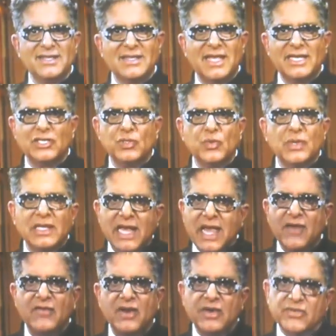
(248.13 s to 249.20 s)
that you will
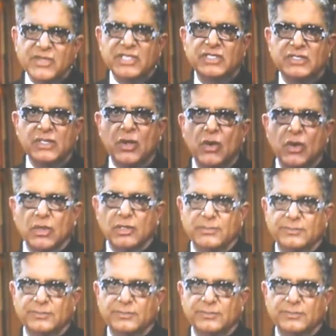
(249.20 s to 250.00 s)
ever reach the goal.